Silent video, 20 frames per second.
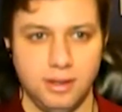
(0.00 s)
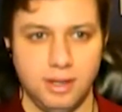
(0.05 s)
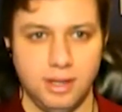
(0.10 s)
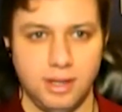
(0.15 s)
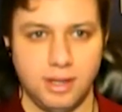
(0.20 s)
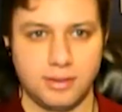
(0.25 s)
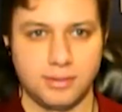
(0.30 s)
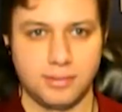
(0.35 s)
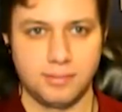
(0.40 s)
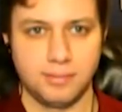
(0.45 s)

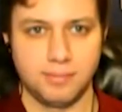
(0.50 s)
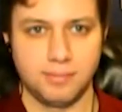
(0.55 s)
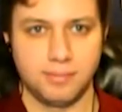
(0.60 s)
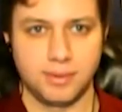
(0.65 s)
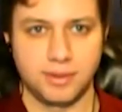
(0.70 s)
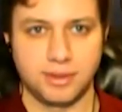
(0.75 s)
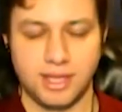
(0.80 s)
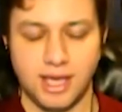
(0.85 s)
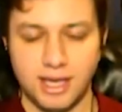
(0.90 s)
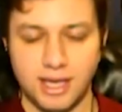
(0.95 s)
and
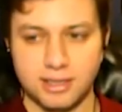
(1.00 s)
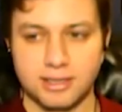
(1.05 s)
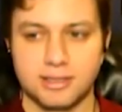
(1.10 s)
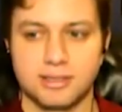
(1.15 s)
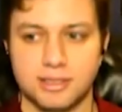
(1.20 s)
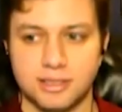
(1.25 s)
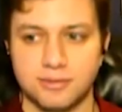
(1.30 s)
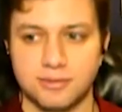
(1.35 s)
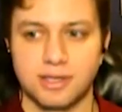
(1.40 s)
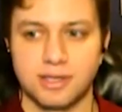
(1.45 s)
but that
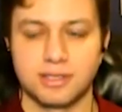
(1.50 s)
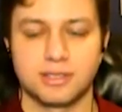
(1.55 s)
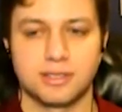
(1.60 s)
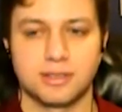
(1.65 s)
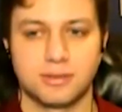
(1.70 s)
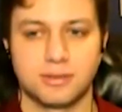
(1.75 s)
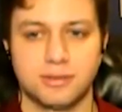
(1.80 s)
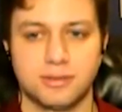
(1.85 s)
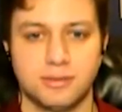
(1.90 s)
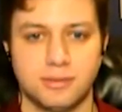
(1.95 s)

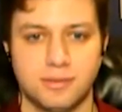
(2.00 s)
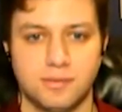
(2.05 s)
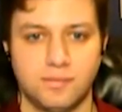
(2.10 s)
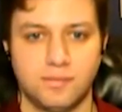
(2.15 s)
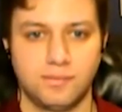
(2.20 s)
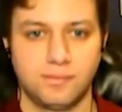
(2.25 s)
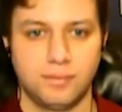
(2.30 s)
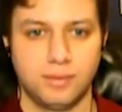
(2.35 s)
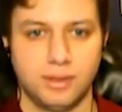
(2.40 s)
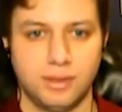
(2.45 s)
consideration
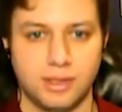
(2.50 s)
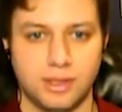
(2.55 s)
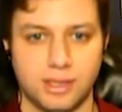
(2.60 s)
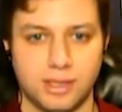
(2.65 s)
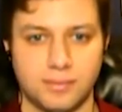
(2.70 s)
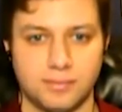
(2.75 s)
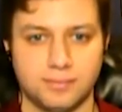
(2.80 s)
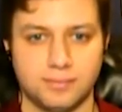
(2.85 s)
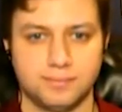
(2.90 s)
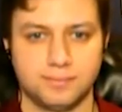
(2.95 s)

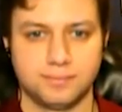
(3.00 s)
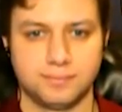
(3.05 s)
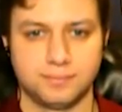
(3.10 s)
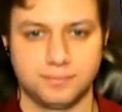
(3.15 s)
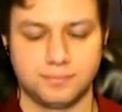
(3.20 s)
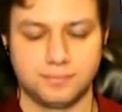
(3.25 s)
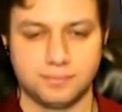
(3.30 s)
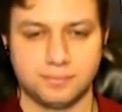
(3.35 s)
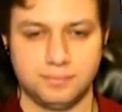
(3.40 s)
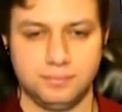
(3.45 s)
um,
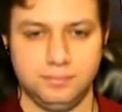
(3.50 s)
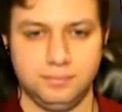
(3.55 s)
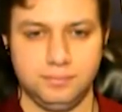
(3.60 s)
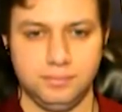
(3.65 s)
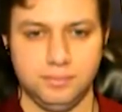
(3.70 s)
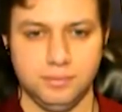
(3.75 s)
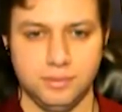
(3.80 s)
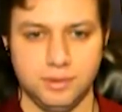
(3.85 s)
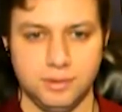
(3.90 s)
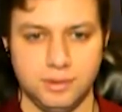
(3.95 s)

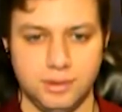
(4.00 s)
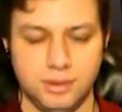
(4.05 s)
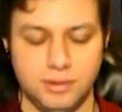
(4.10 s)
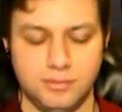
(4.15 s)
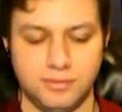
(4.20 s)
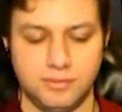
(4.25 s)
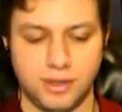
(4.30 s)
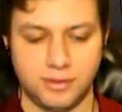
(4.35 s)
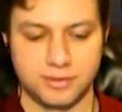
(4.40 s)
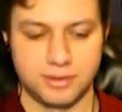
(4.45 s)

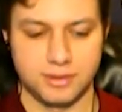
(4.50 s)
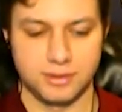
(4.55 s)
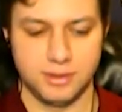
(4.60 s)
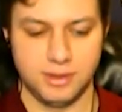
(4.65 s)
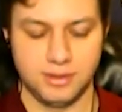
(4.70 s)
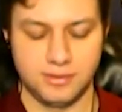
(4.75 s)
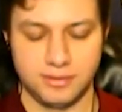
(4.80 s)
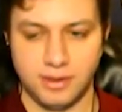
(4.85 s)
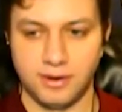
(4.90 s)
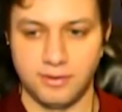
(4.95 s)
involves
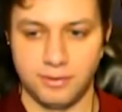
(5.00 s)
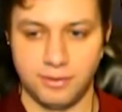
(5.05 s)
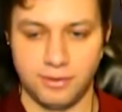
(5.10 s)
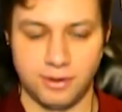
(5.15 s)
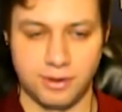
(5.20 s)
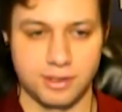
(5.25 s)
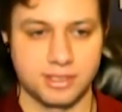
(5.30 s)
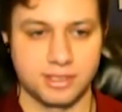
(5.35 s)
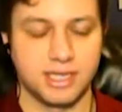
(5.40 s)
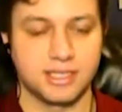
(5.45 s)
uh, uh
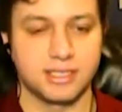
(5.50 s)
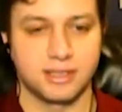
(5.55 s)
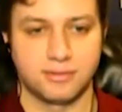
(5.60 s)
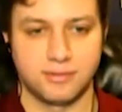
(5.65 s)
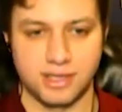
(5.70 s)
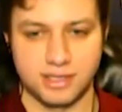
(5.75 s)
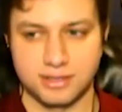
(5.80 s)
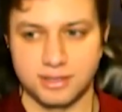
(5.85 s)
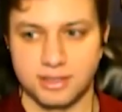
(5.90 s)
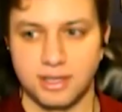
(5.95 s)
or assessing
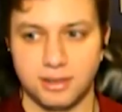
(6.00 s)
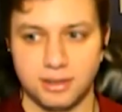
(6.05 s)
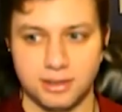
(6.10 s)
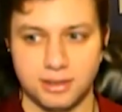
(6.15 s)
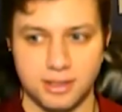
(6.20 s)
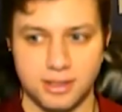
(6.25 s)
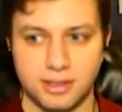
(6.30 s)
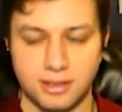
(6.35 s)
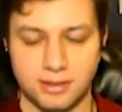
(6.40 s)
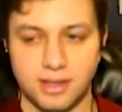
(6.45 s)

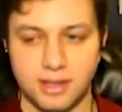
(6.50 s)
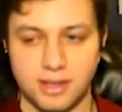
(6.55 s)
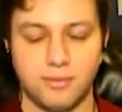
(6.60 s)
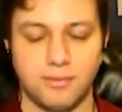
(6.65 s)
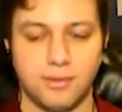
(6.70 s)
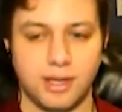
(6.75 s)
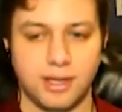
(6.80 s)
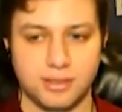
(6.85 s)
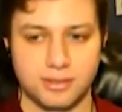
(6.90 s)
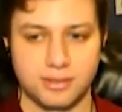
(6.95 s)
rationality in that
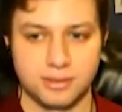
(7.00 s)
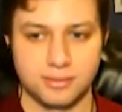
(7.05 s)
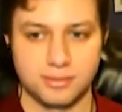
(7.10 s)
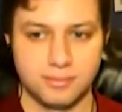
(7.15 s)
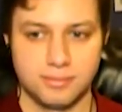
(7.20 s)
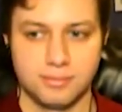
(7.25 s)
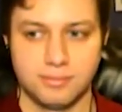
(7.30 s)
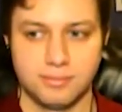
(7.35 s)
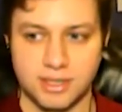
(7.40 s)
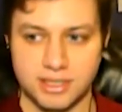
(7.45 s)
ways
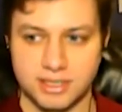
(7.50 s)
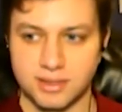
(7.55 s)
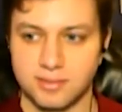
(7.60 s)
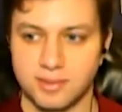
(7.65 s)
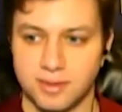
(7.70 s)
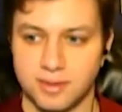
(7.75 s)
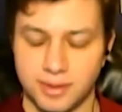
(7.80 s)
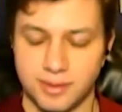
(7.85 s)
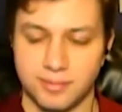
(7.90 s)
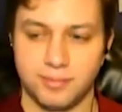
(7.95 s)
makes it a
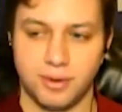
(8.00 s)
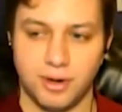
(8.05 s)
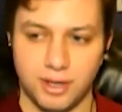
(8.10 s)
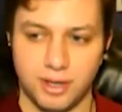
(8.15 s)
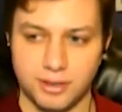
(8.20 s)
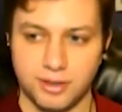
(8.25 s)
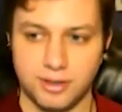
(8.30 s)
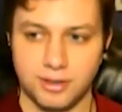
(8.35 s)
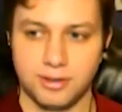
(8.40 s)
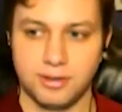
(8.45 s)
little bit
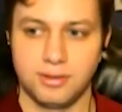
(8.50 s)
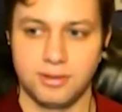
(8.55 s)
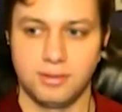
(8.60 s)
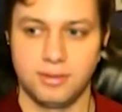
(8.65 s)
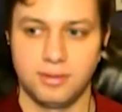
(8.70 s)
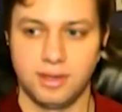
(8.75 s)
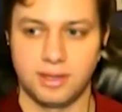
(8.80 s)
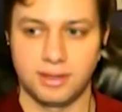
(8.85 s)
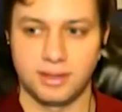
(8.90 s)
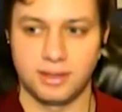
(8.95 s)
broader.
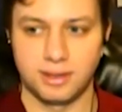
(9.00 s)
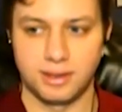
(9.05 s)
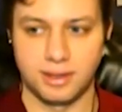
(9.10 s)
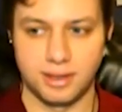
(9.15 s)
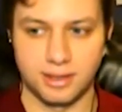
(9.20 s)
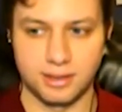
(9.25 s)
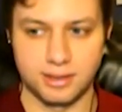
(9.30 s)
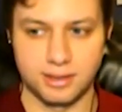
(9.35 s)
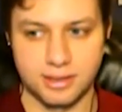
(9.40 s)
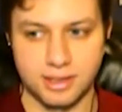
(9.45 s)
And then
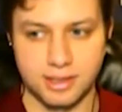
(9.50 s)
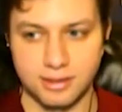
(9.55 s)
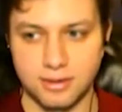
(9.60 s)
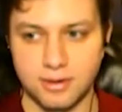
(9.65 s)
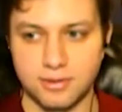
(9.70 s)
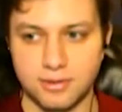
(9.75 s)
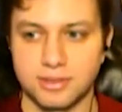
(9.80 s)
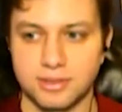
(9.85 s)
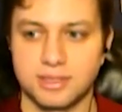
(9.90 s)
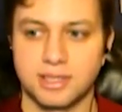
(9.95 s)
like in the
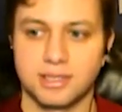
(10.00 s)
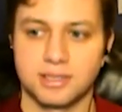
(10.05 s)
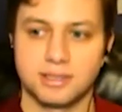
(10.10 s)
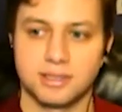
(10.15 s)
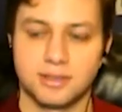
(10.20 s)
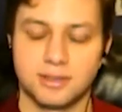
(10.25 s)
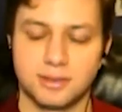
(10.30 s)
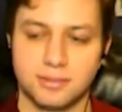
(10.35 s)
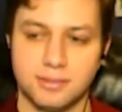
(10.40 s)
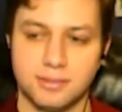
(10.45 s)
narrower sense, you